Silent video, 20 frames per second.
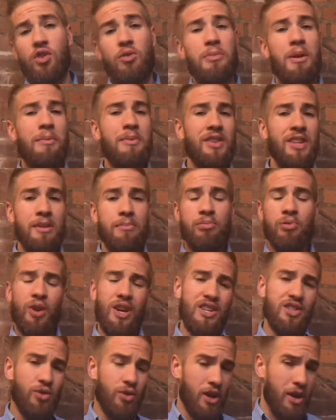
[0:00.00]
or maybe the
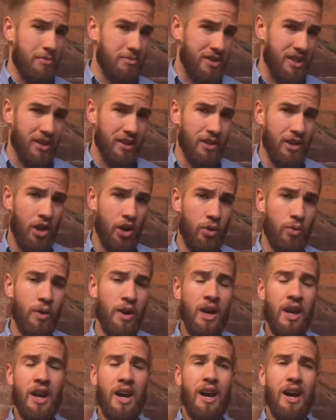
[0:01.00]
appraisal comes in low,